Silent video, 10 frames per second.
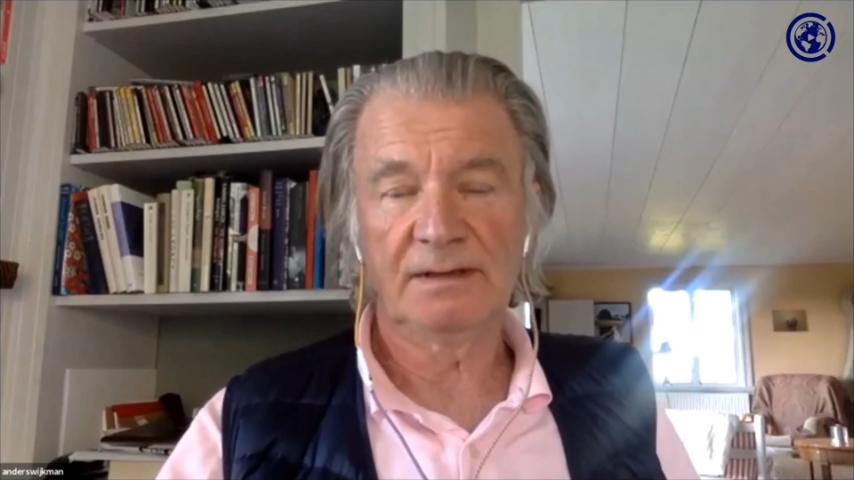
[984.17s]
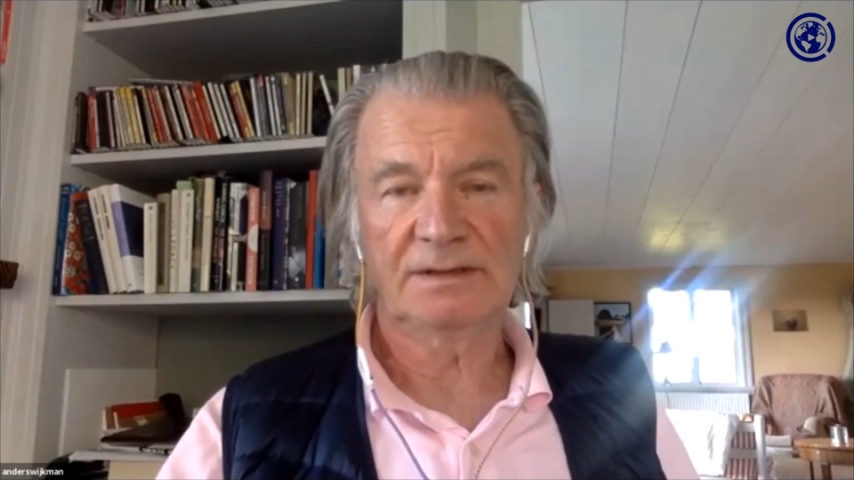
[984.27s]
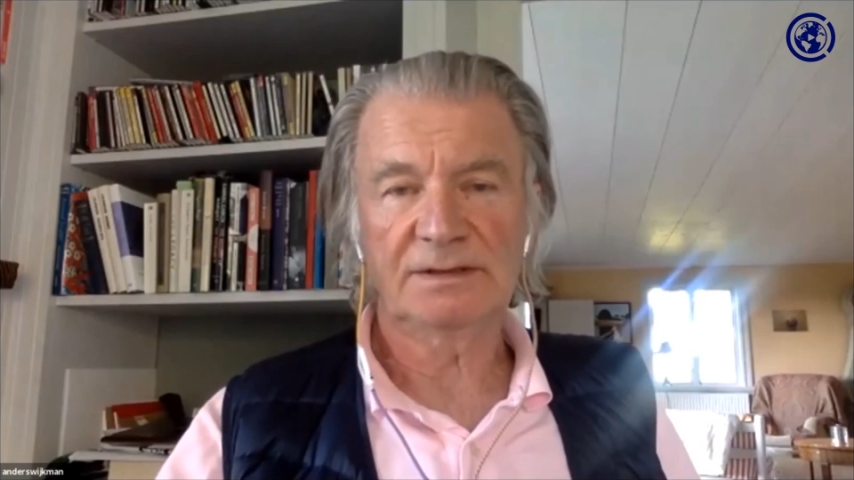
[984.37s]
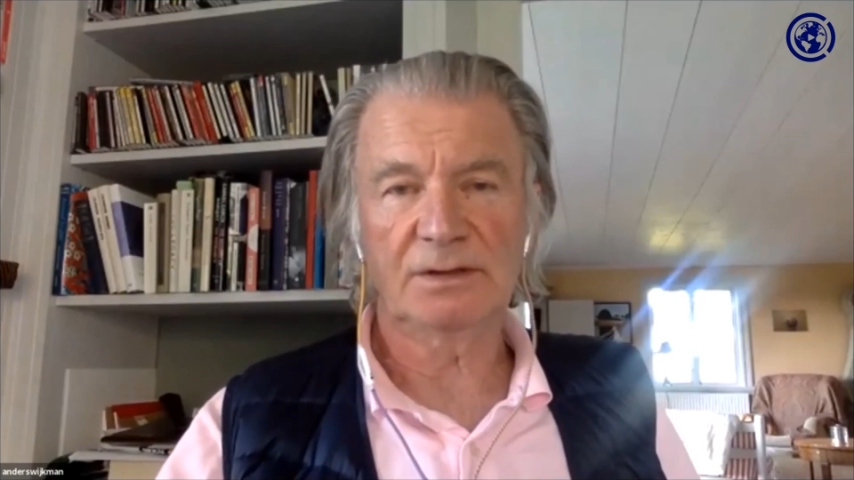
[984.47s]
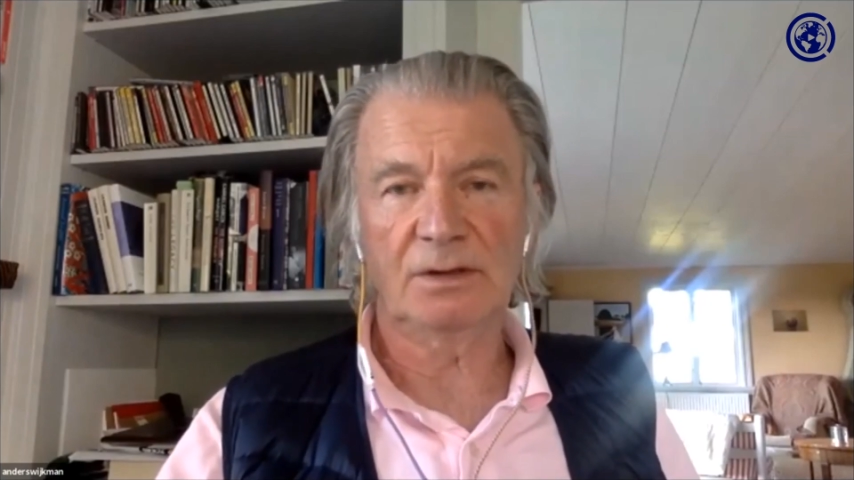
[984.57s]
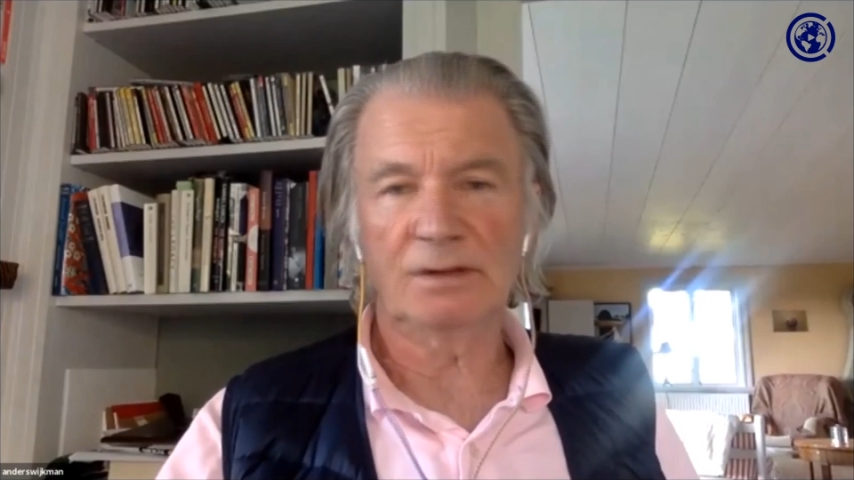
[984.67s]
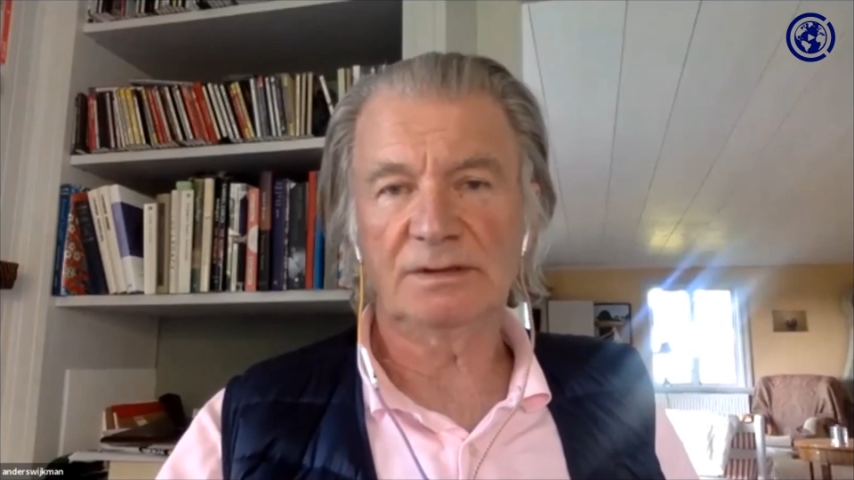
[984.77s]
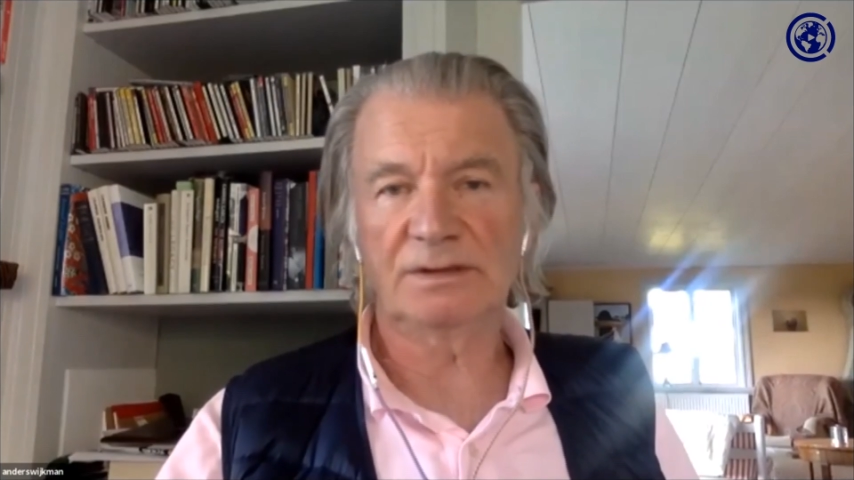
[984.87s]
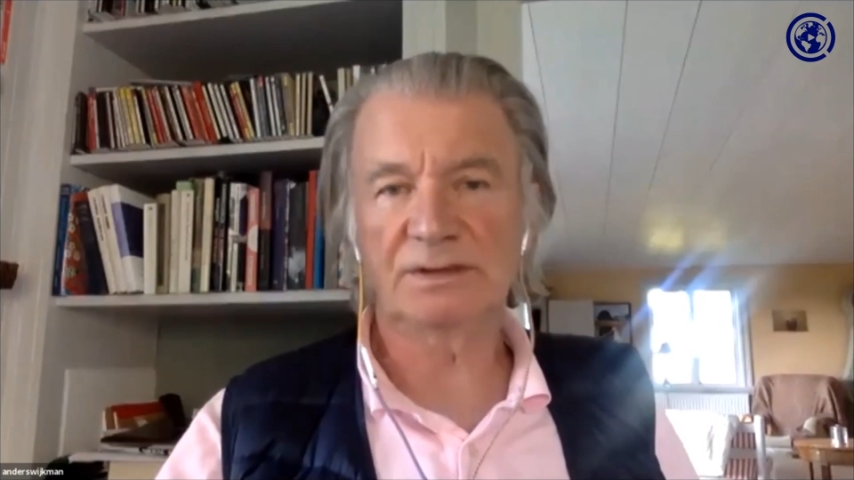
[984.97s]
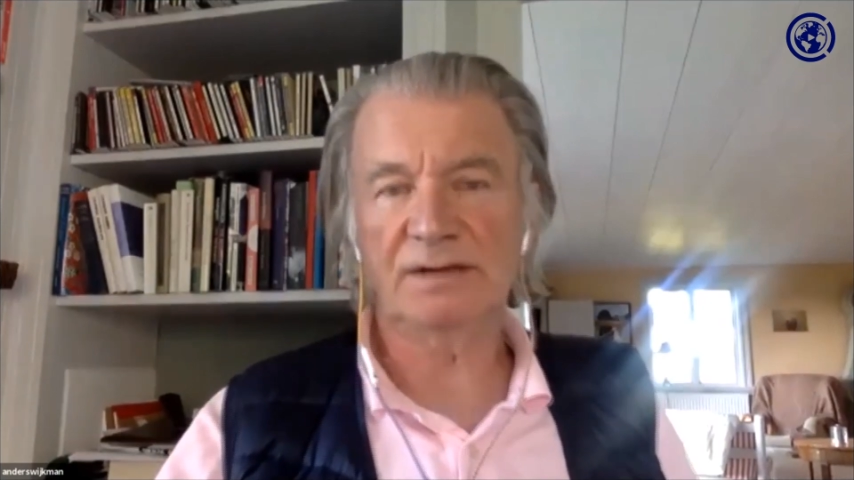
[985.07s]

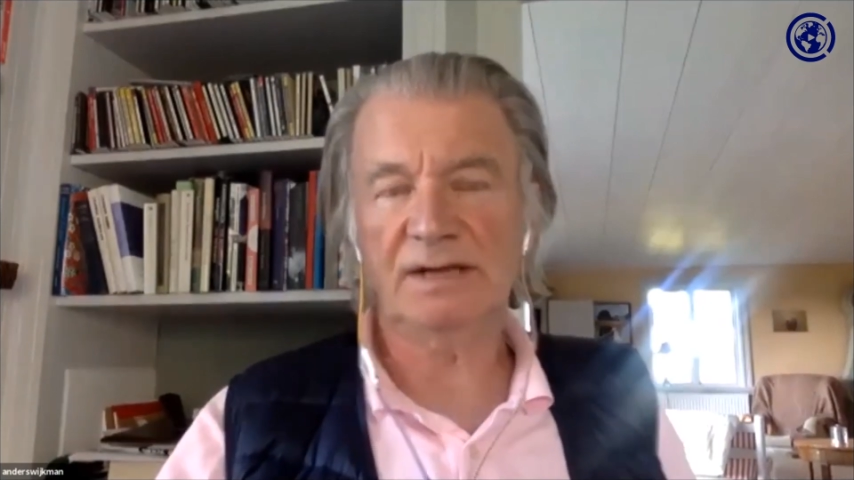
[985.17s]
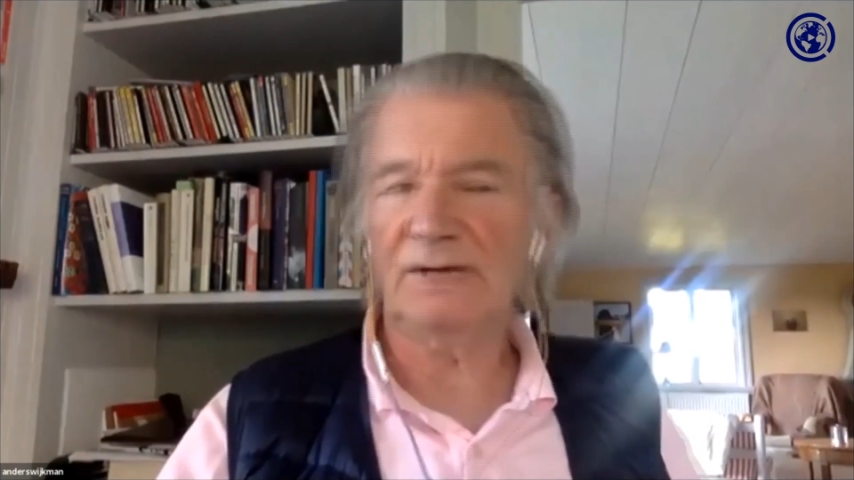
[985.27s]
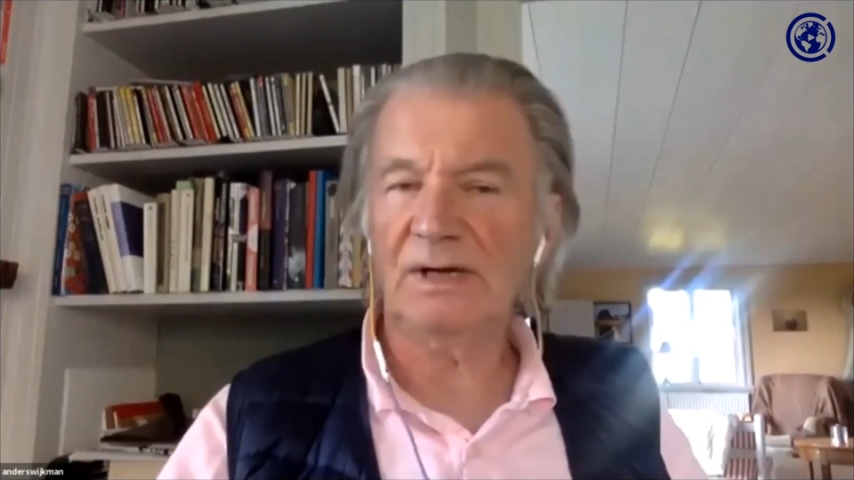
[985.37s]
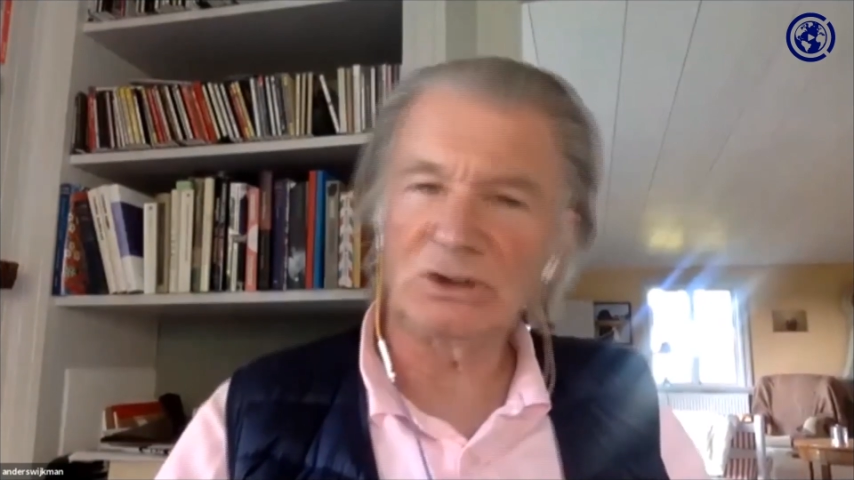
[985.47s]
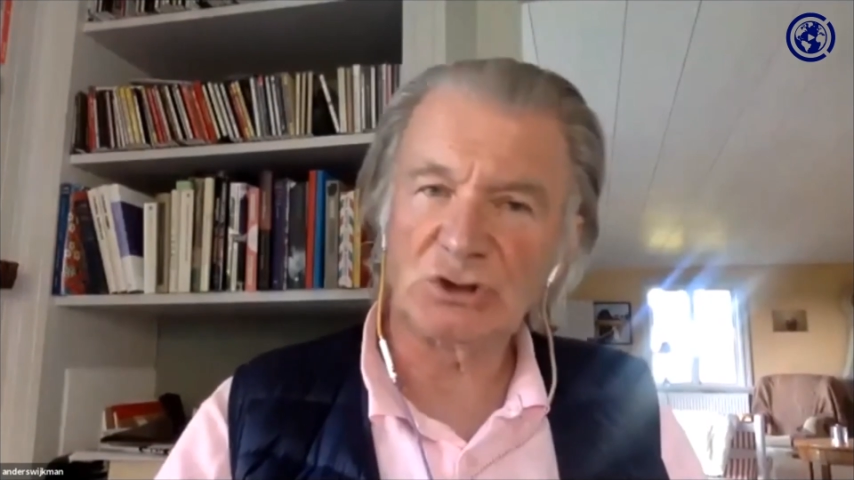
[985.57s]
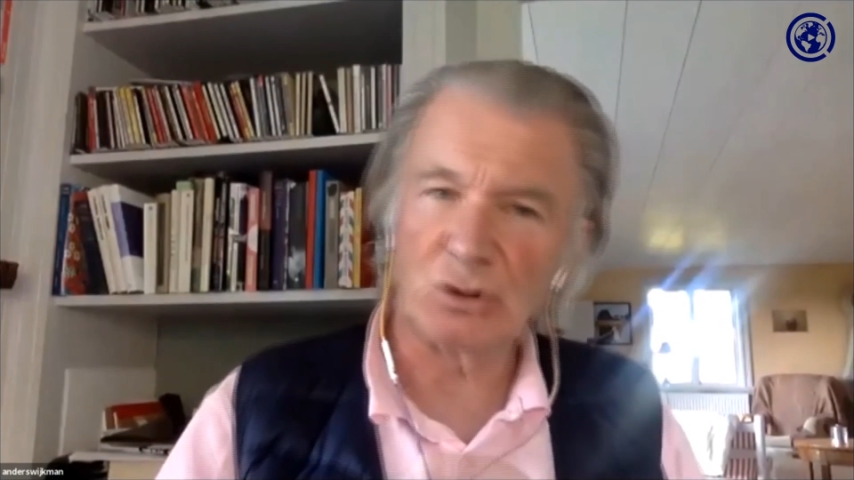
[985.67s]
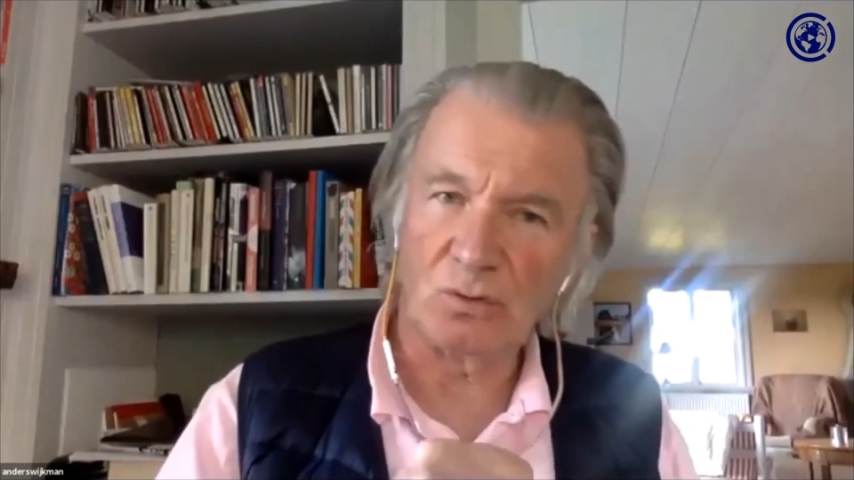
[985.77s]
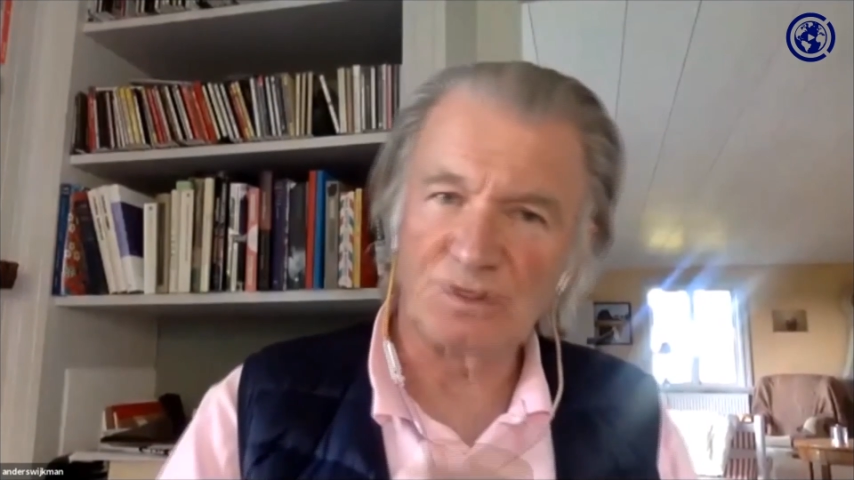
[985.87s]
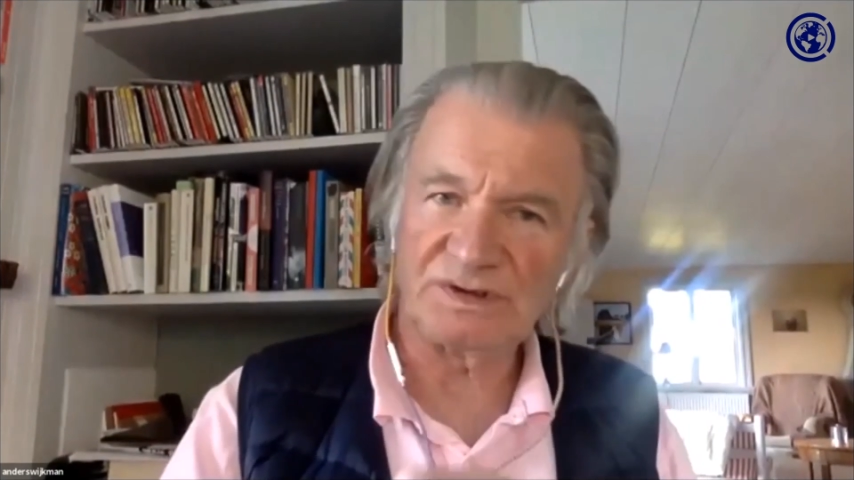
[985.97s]
So that really shows